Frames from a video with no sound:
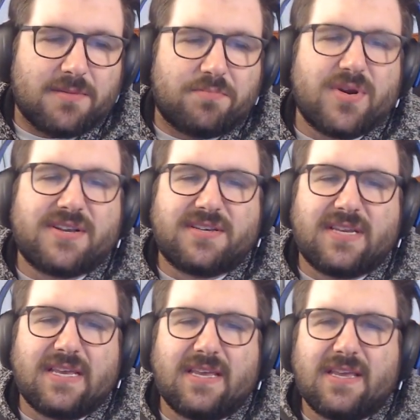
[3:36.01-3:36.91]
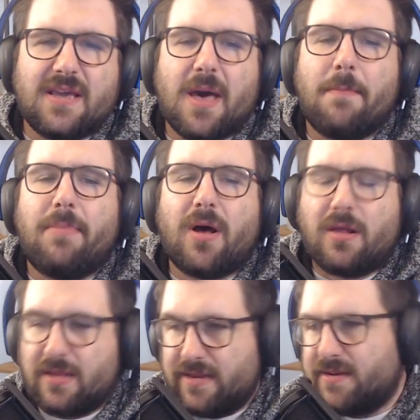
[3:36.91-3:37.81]
pretty
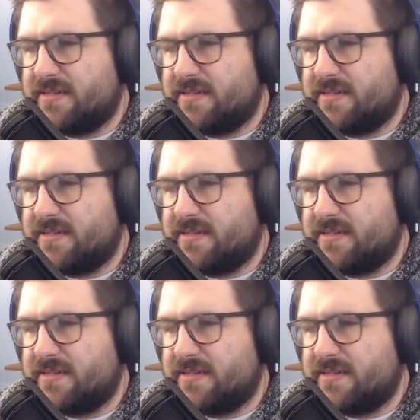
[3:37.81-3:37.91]
ballin'.